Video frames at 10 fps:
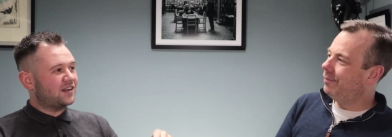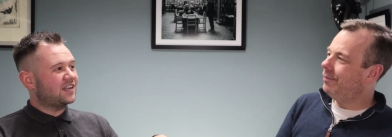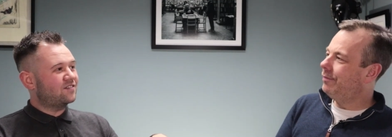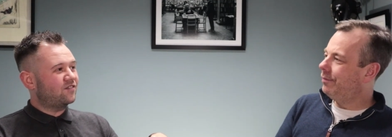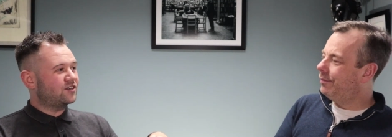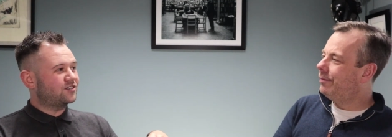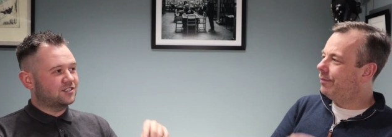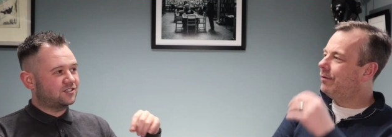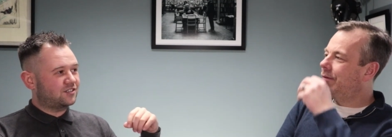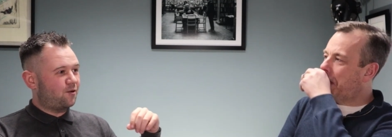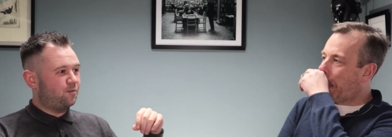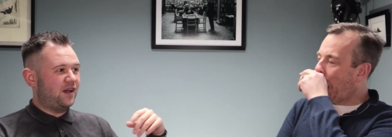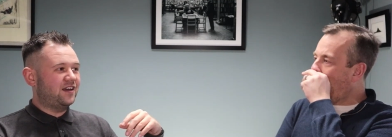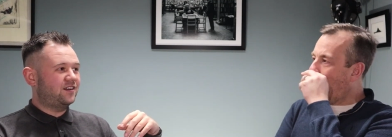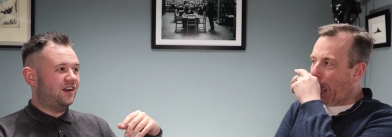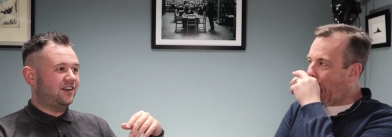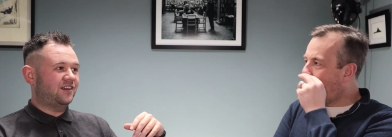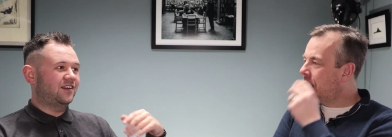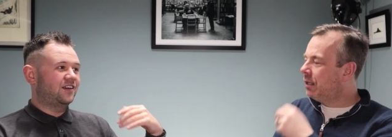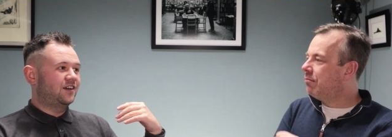Speaker 1: invoices compared to like
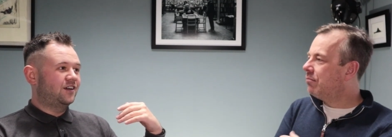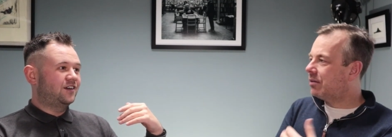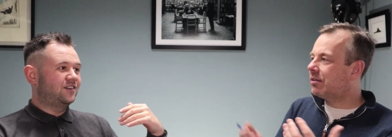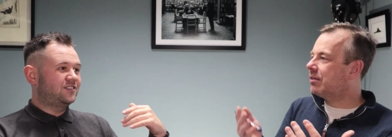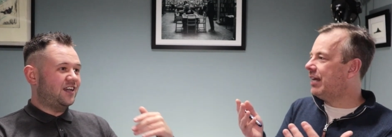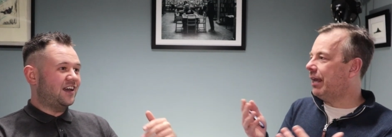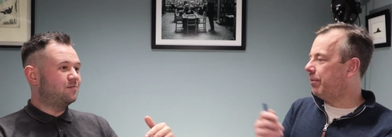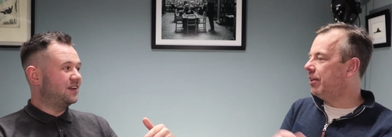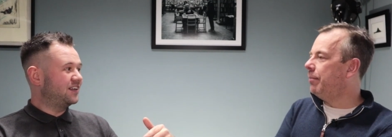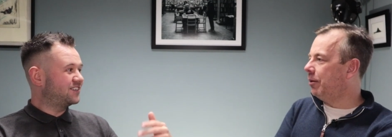10 minutes